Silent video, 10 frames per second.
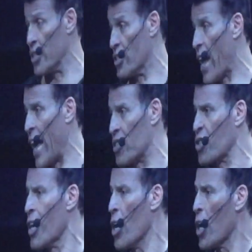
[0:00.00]

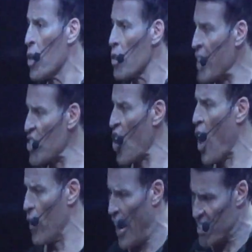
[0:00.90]
states, let's
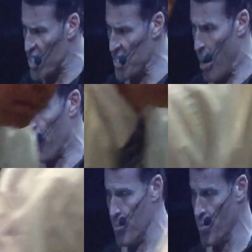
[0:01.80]
call that suffering.